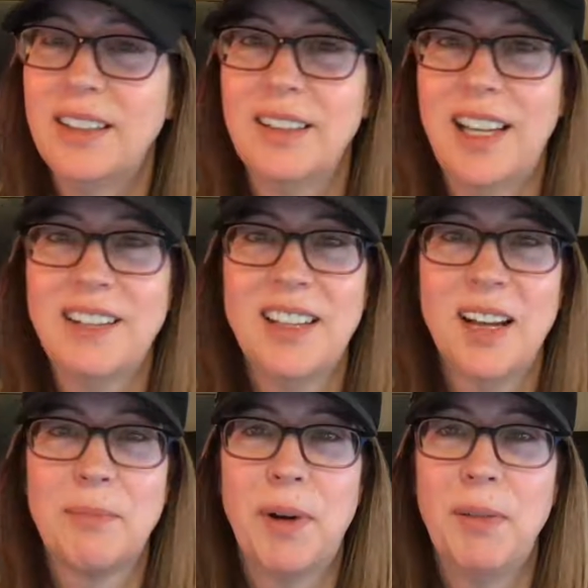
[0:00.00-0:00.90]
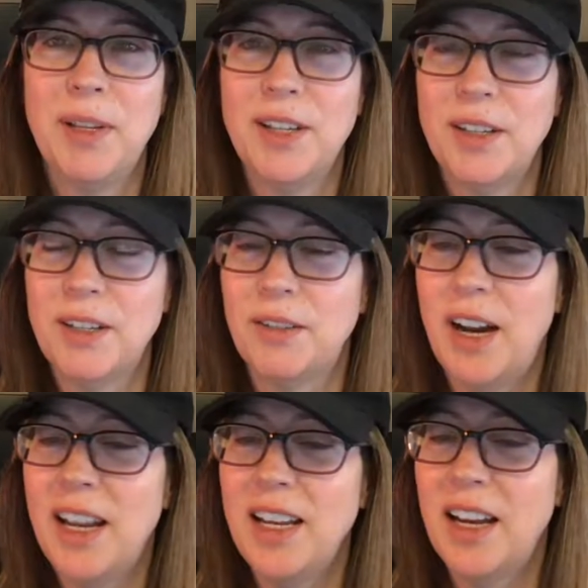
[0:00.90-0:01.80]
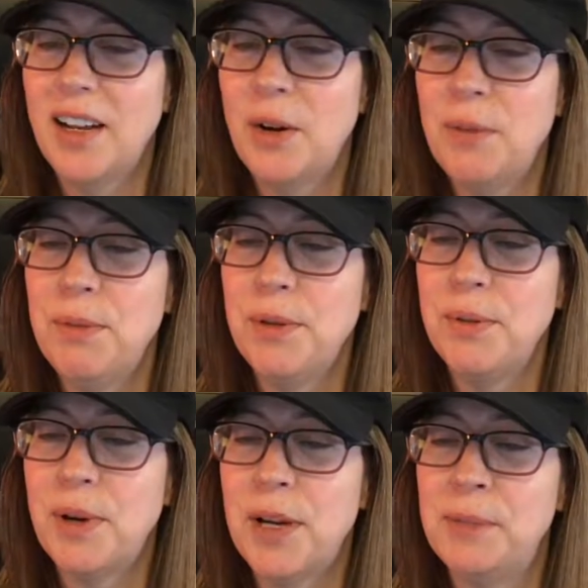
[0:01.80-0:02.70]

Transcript: That's not probably good, right? I hope you